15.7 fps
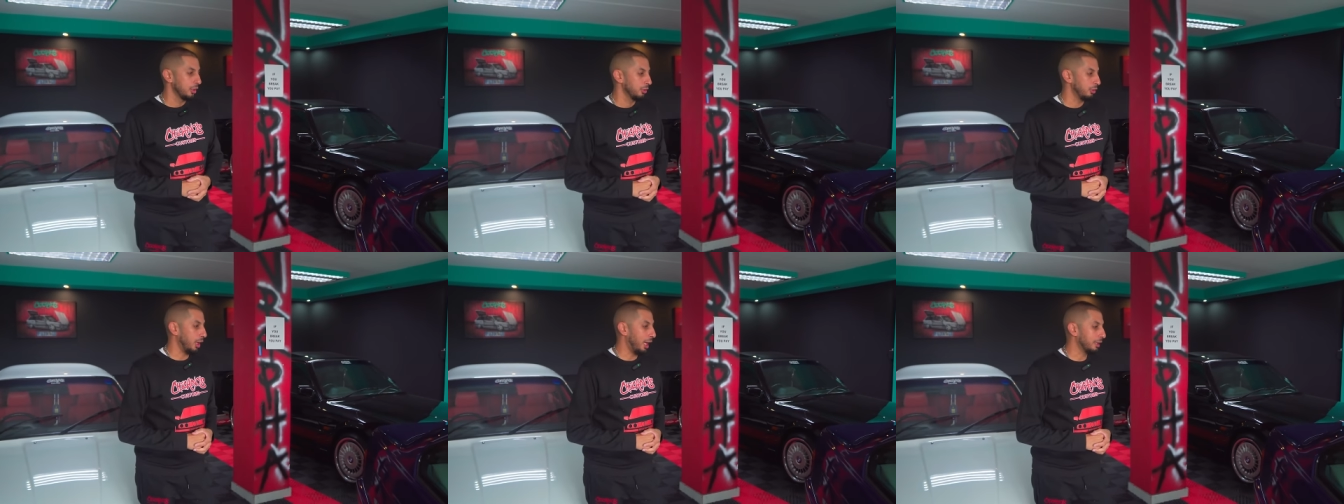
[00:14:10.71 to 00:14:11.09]

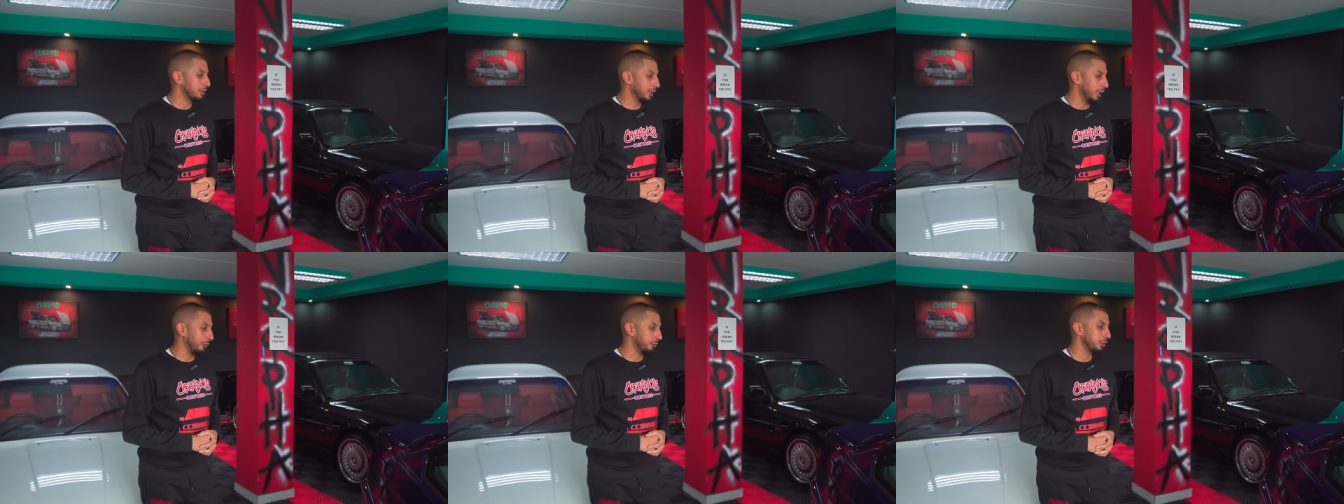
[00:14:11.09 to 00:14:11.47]
So I'll
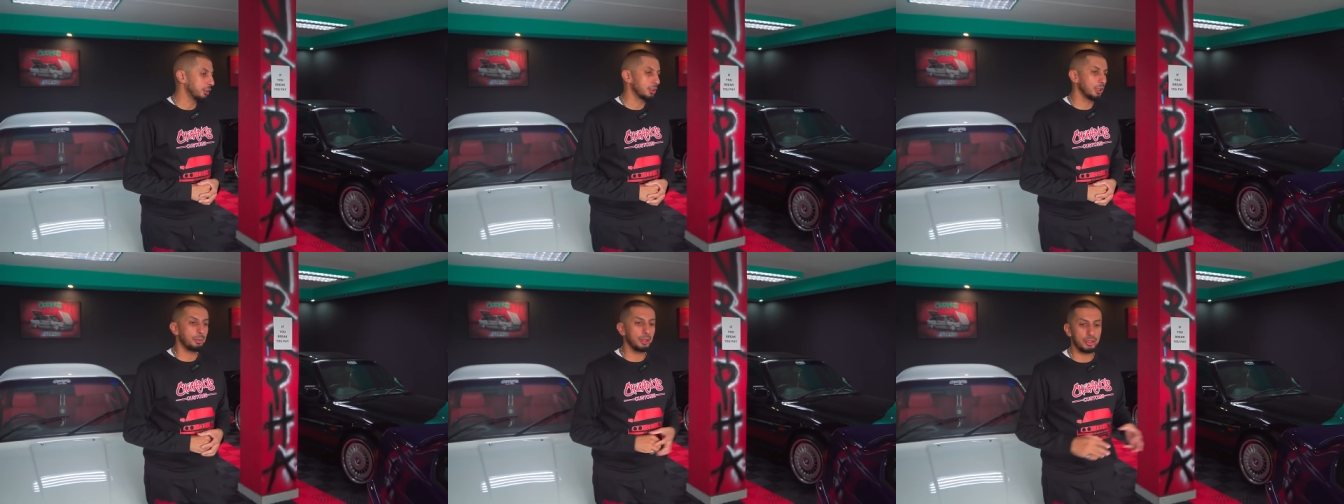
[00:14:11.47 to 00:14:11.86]

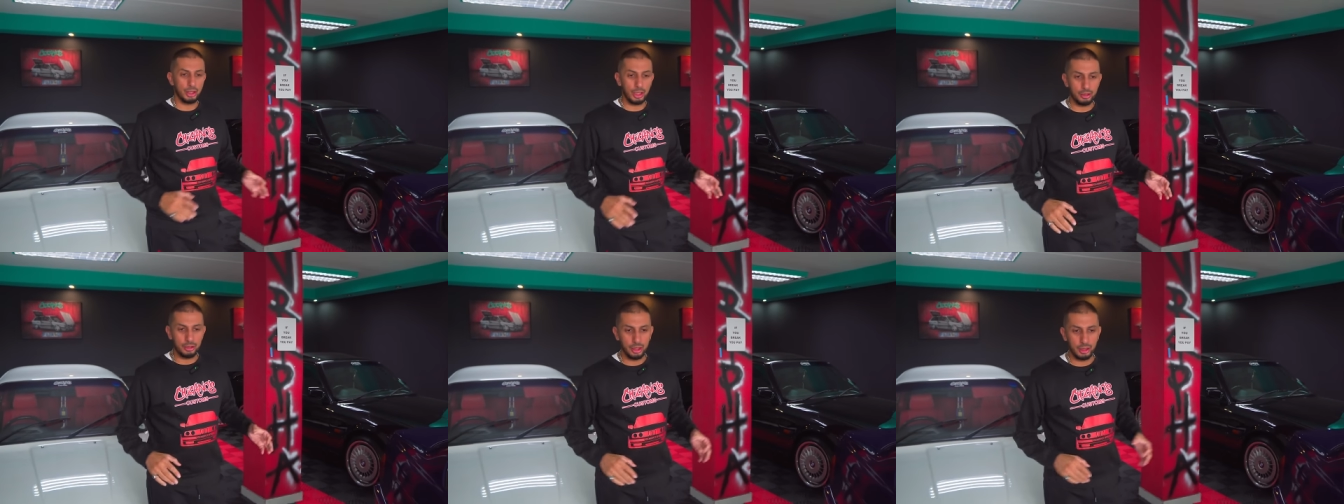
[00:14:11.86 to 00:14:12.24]
definitely be
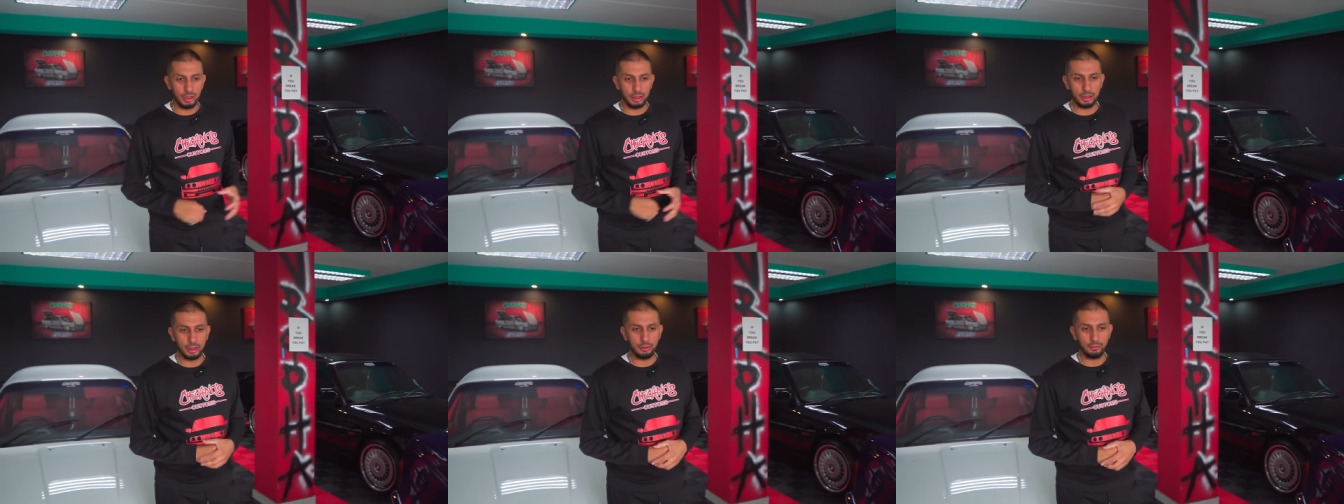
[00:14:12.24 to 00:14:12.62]
changing
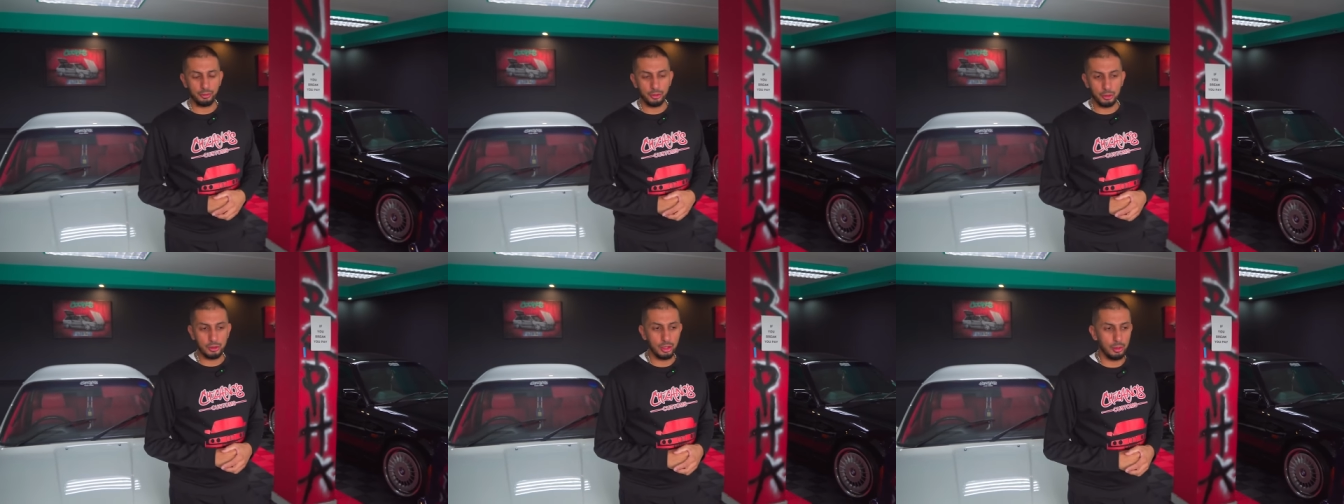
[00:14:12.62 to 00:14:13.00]
it in
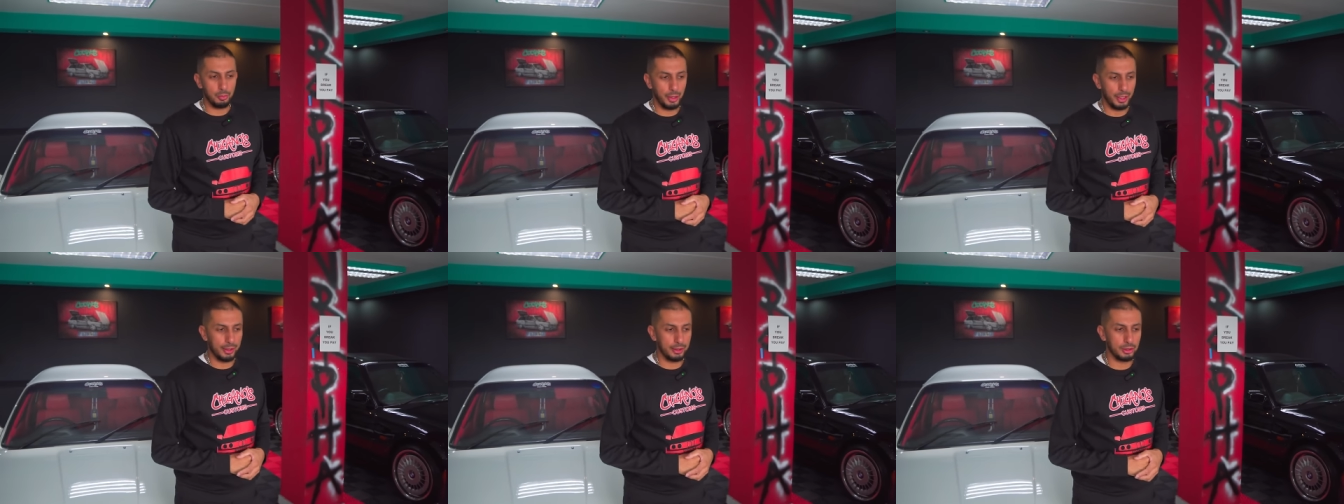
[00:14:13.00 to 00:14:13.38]
future,
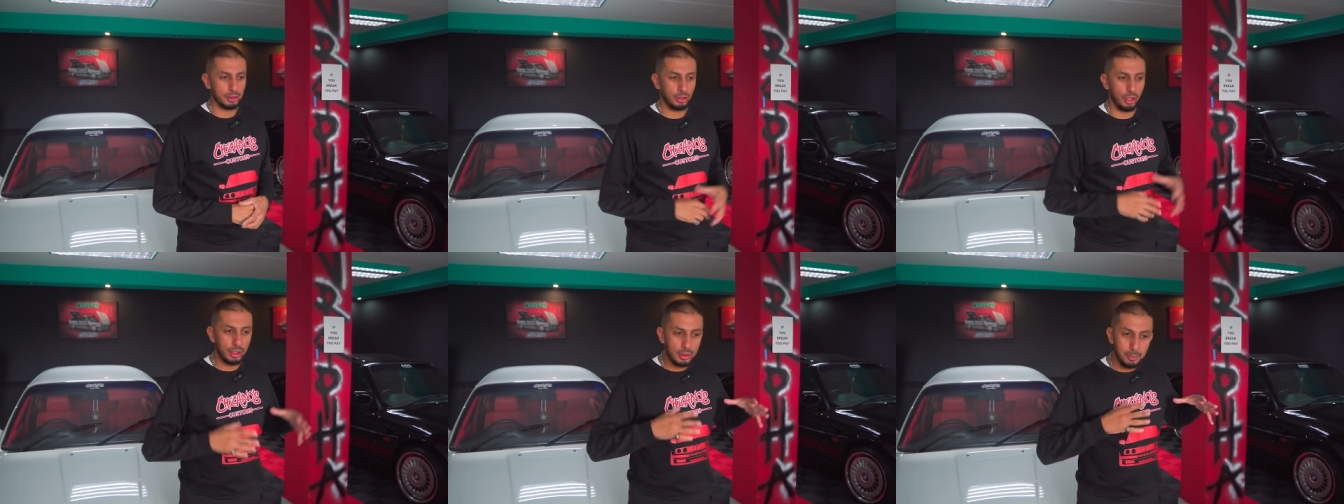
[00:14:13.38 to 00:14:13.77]
but it's
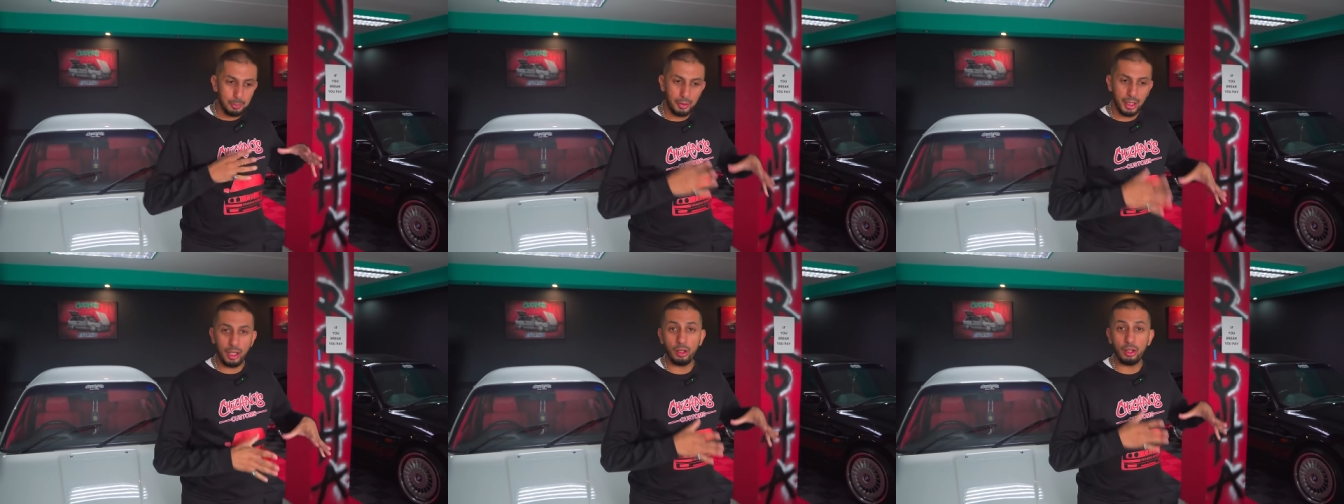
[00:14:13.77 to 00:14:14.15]
not a
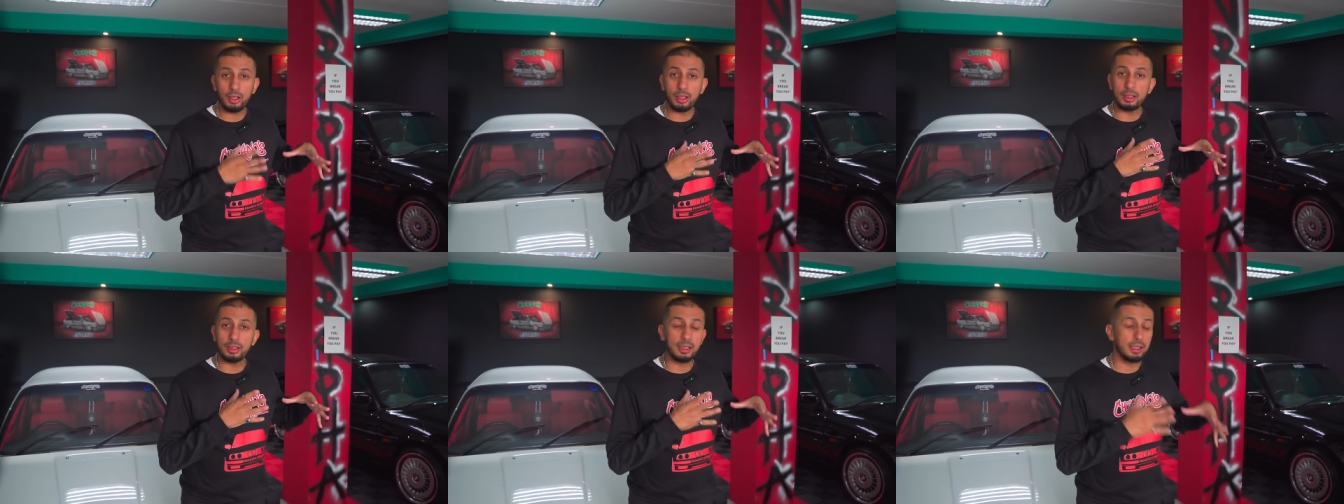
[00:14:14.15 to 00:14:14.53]

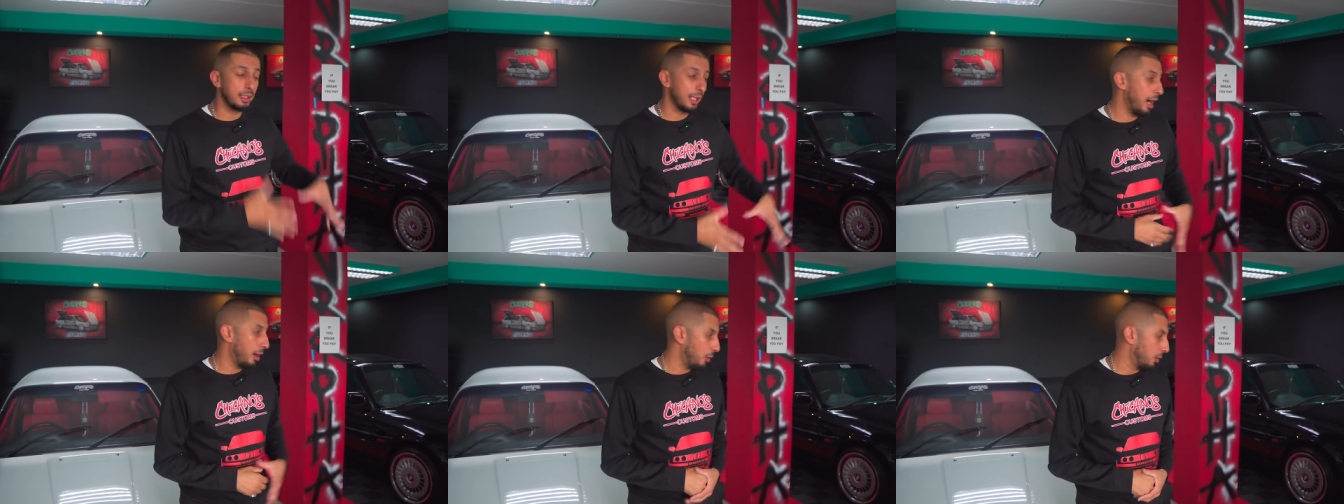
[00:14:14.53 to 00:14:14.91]
priority
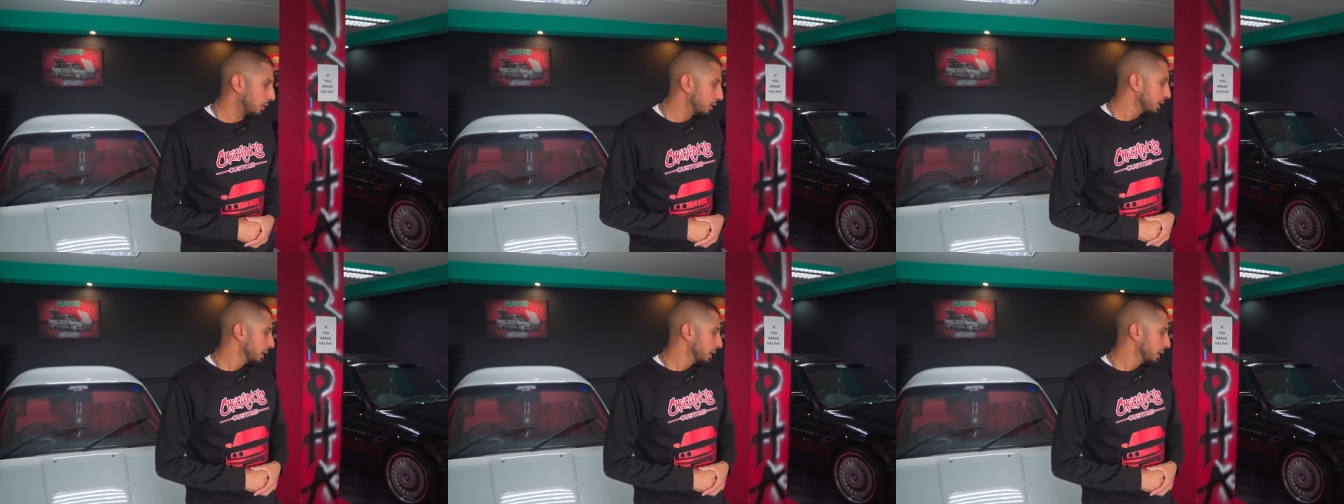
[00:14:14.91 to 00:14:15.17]
now.